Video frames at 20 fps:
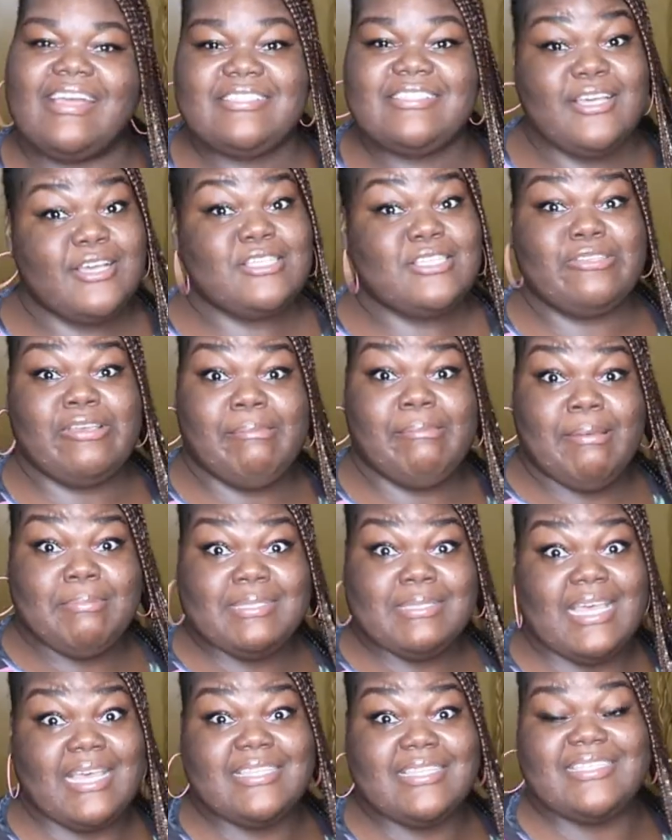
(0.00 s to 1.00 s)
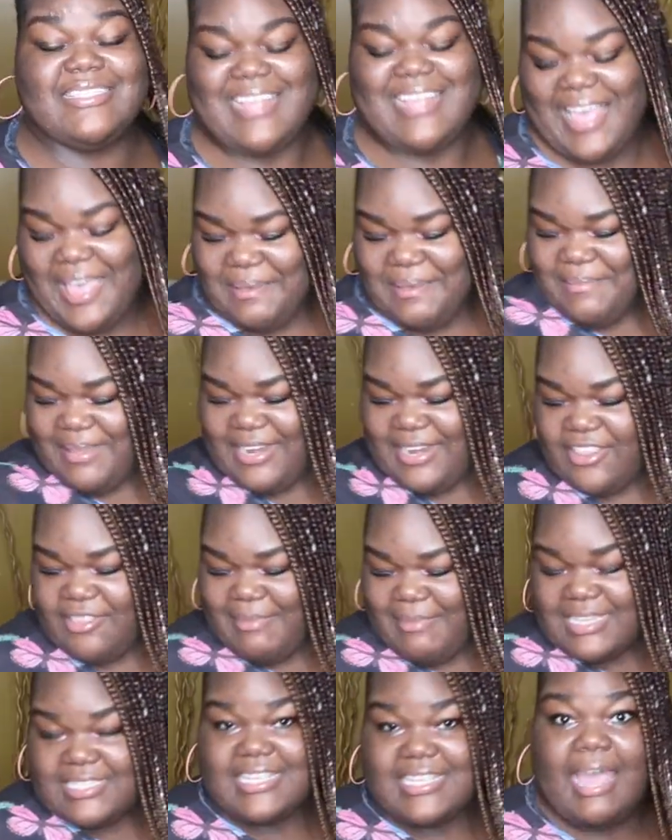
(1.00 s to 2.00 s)
I told you I'm obsessed. But
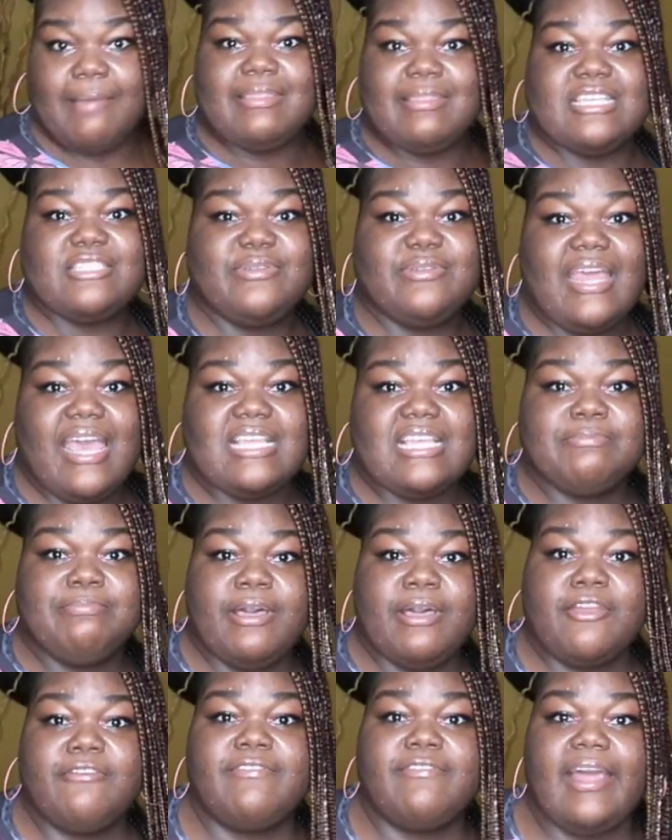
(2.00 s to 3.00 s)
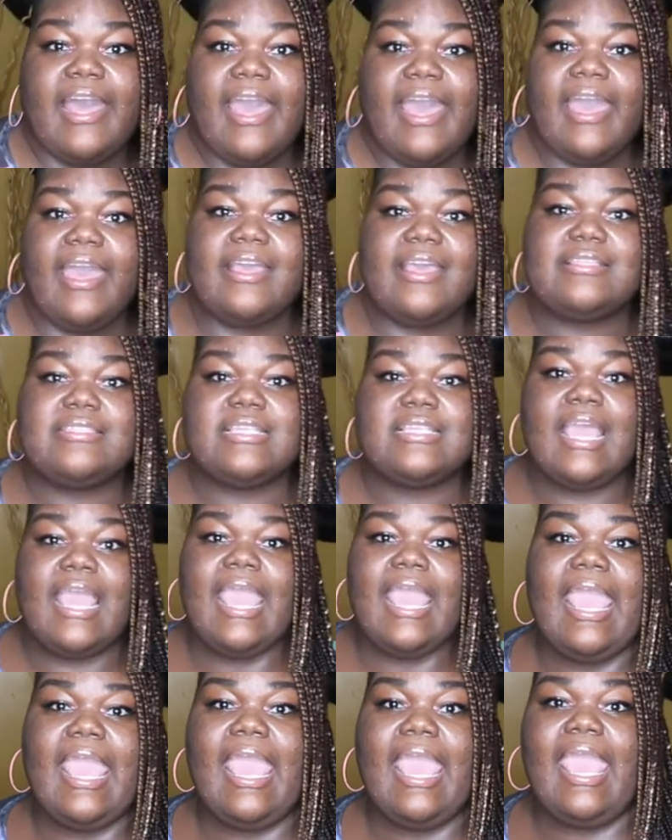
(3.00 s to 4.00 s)
another mesh top, this one has butterflies
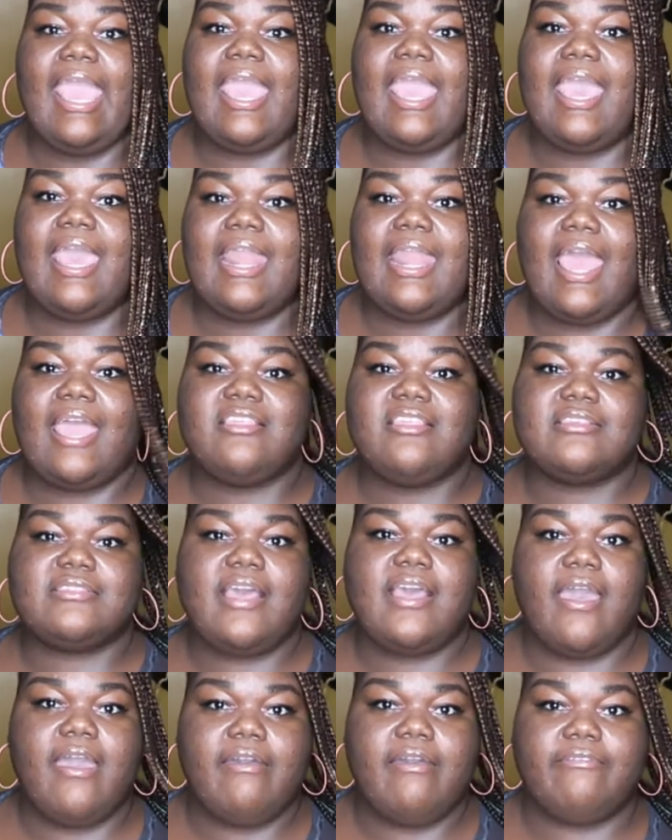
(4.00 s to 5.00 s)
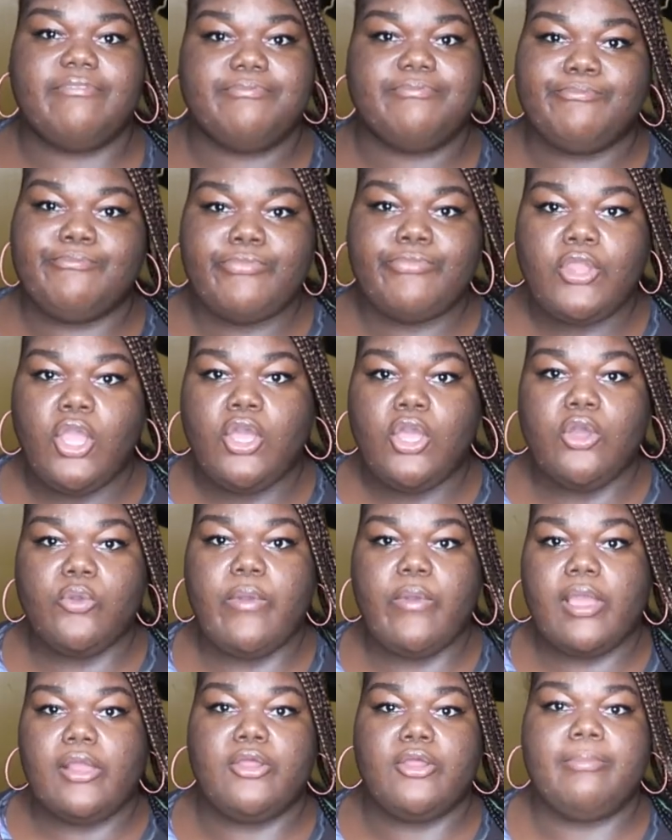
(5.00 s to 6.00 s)
and I just have
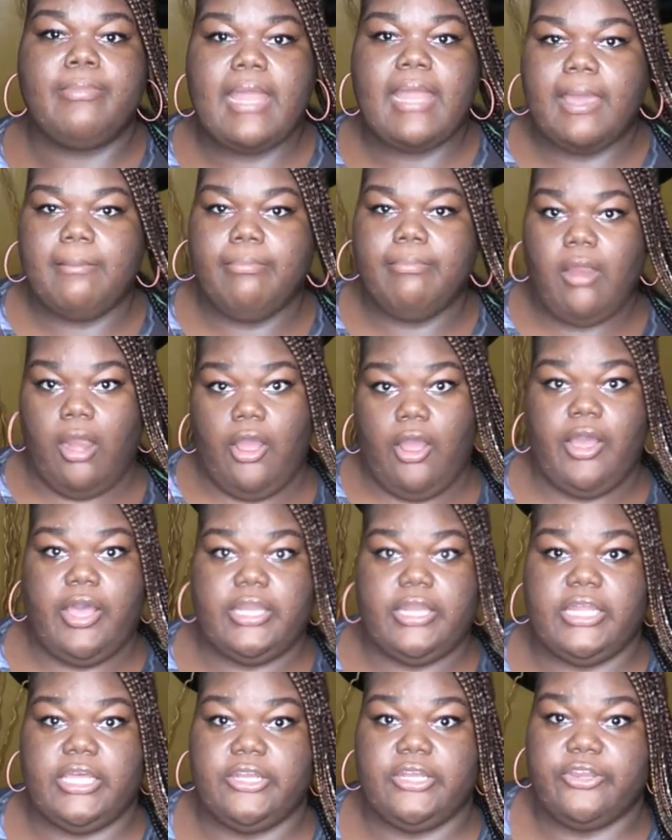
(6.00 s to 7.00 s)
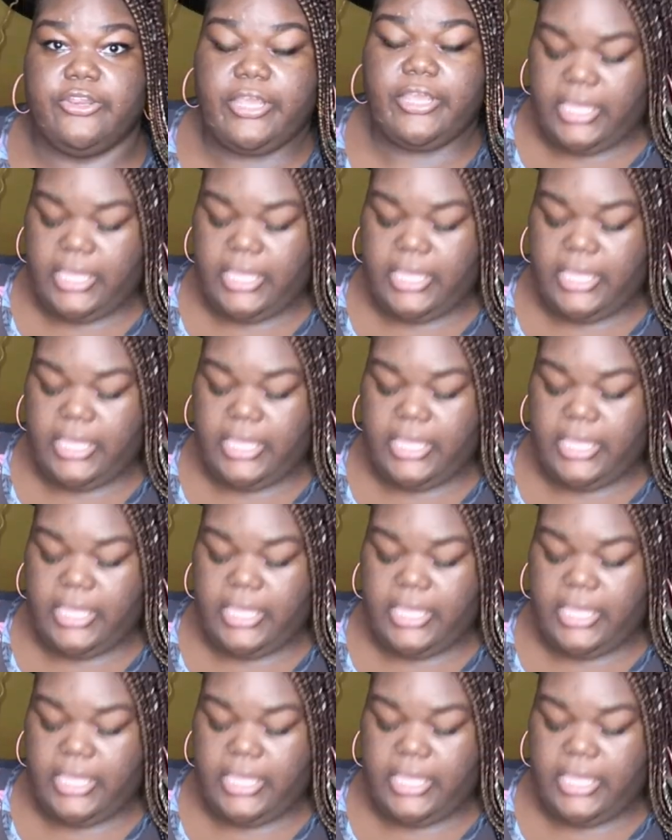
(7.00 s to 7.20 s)
regular black bra on under